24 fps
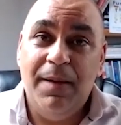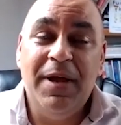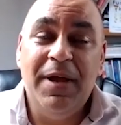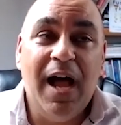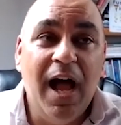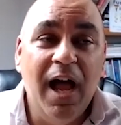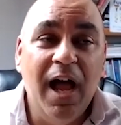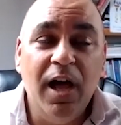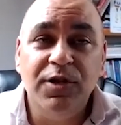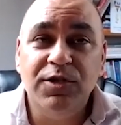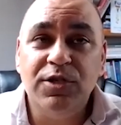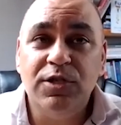
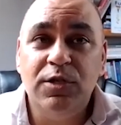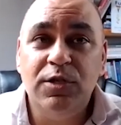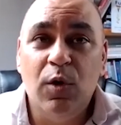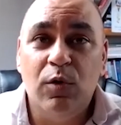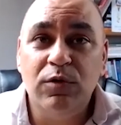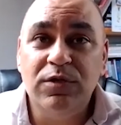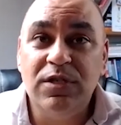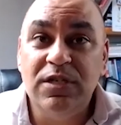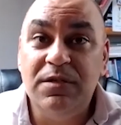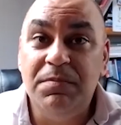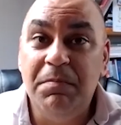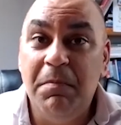I
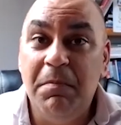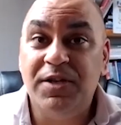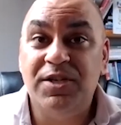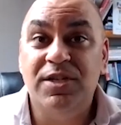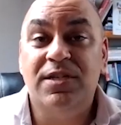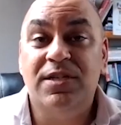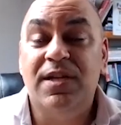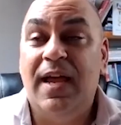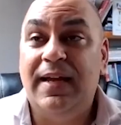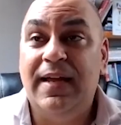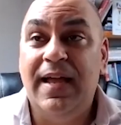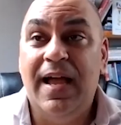outsource as much
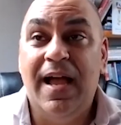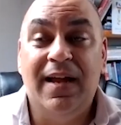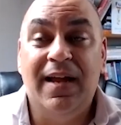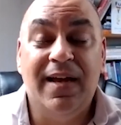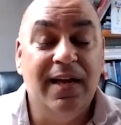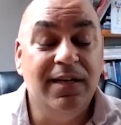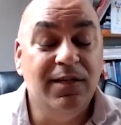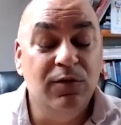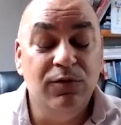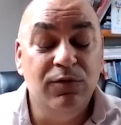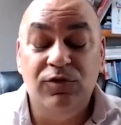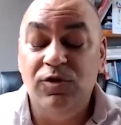as I can. I
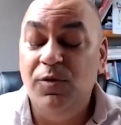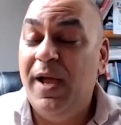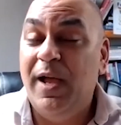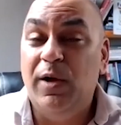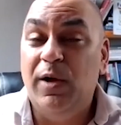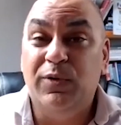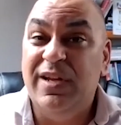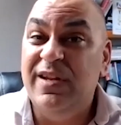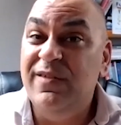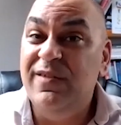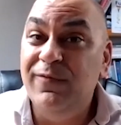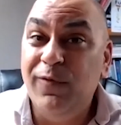don't do my
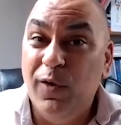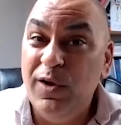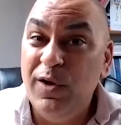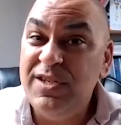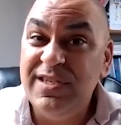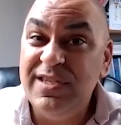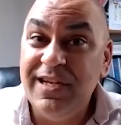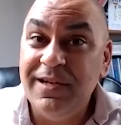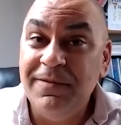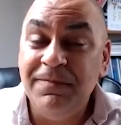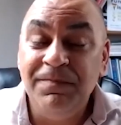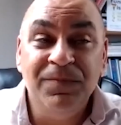own
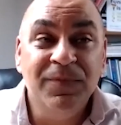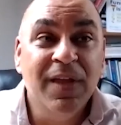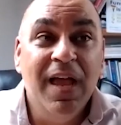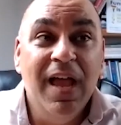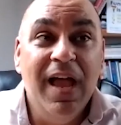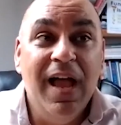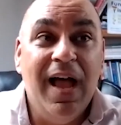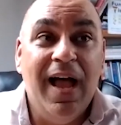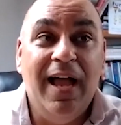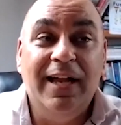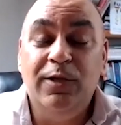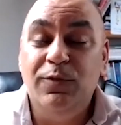invoicing.
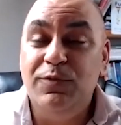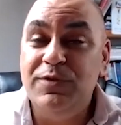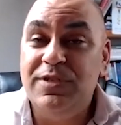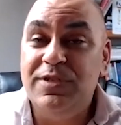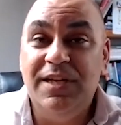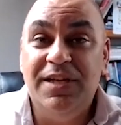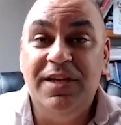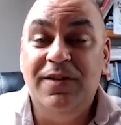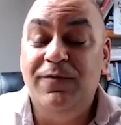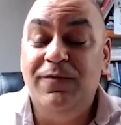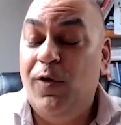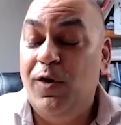I don't
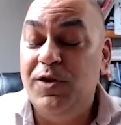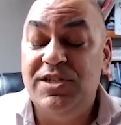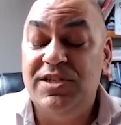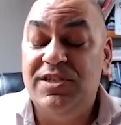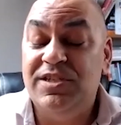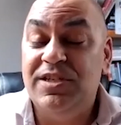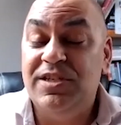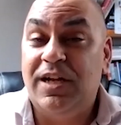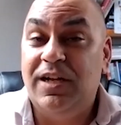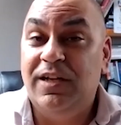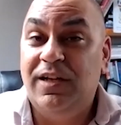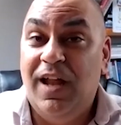send invoices
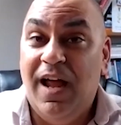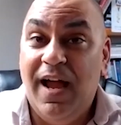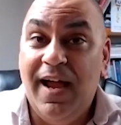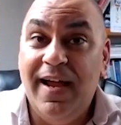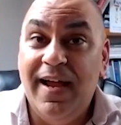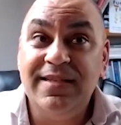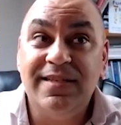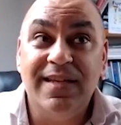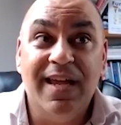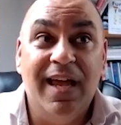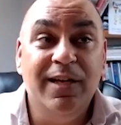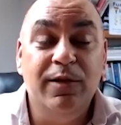to
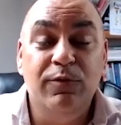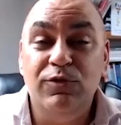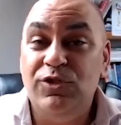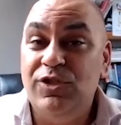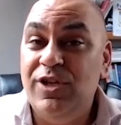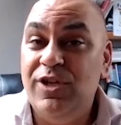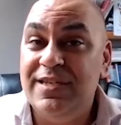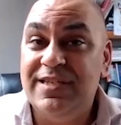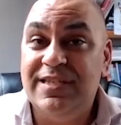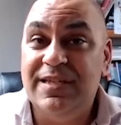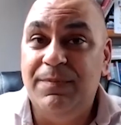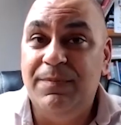clients. I don't
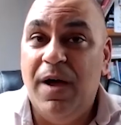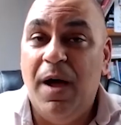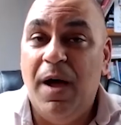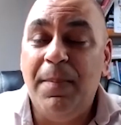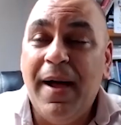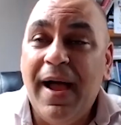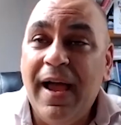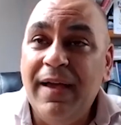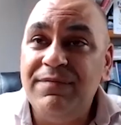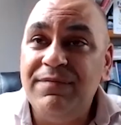chase them up.